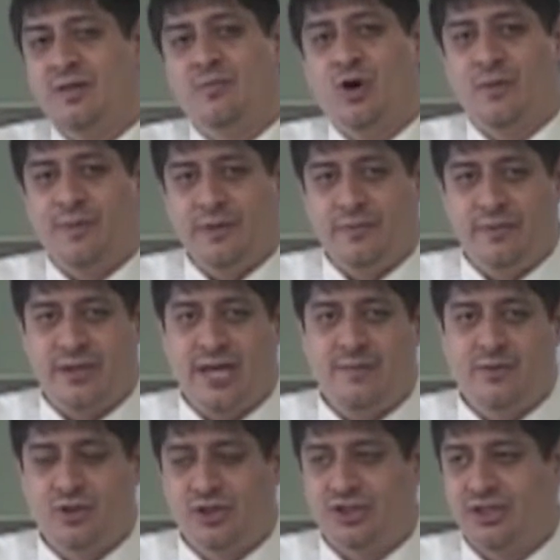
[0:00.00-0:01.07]
The more people
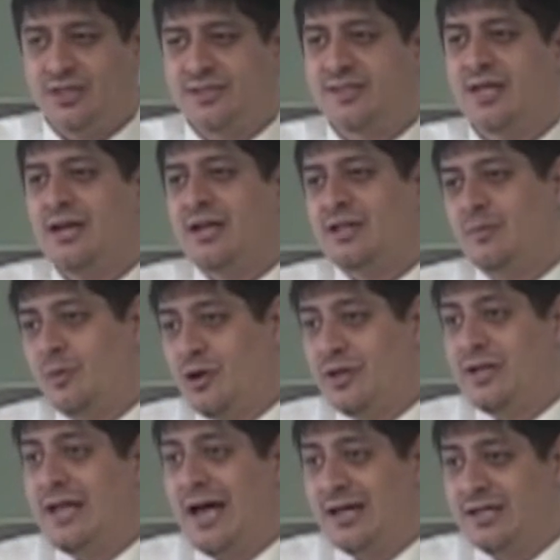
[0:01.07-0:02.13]
became Christians, the more
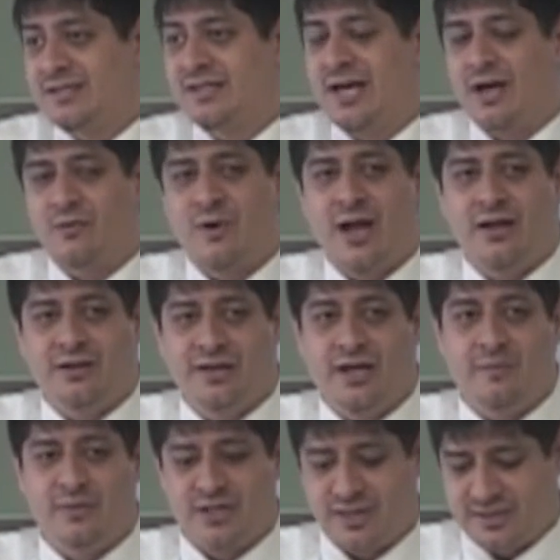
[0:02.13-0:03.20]
the Nagas got riled
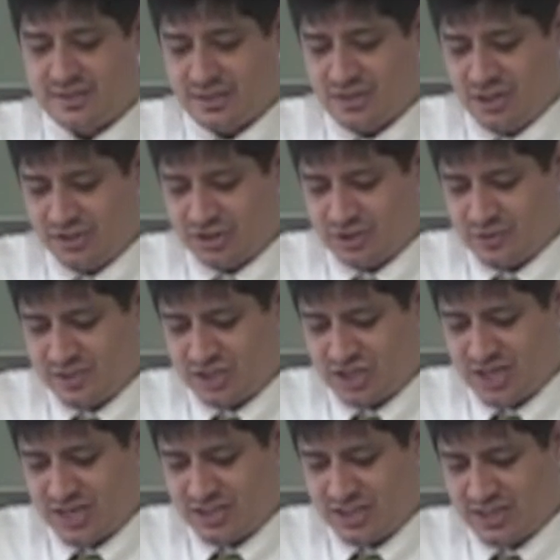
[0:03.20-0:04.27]
up because their culture was
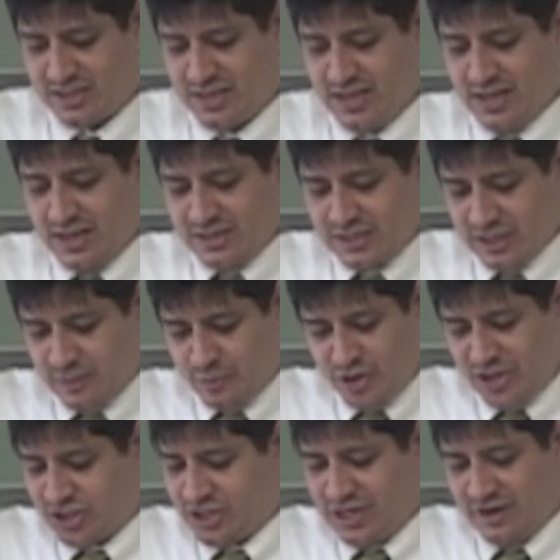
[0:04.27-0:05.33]
changing. So the
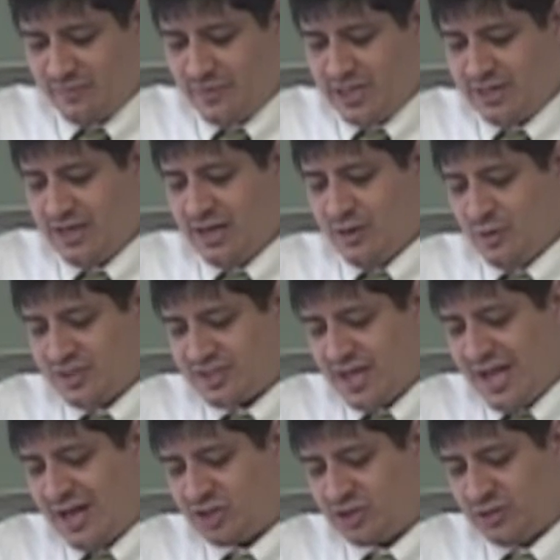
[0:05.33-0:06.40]
British government was
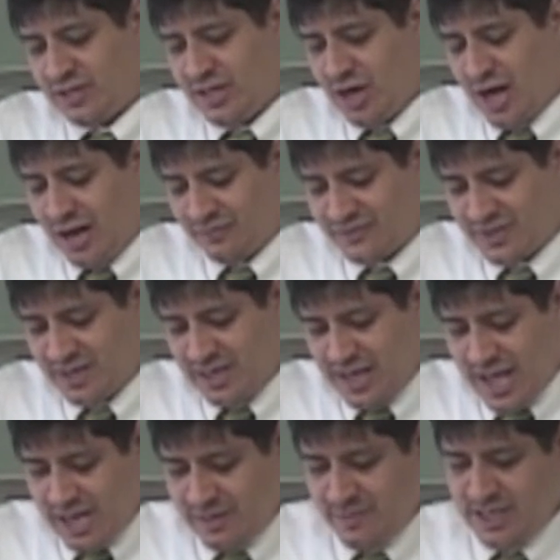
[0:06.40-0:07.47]
actually often an
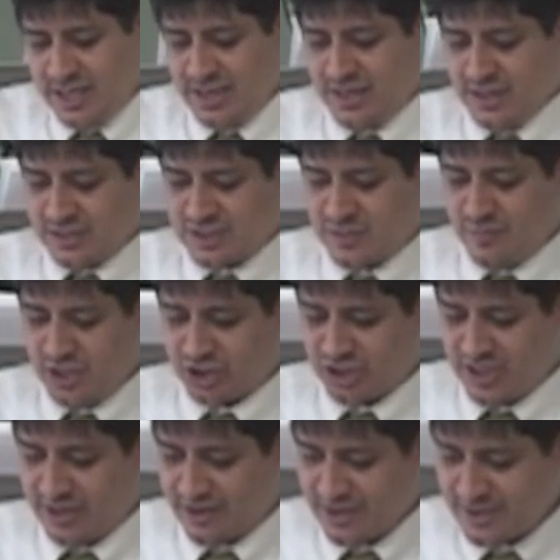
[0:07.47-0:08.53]
enemy to
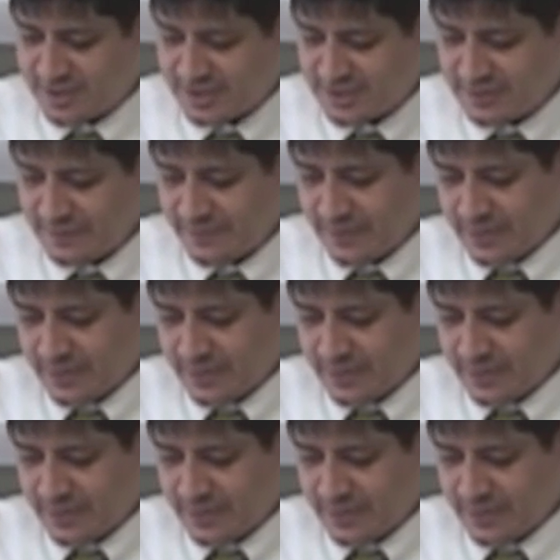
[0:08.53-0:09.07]
missionaries.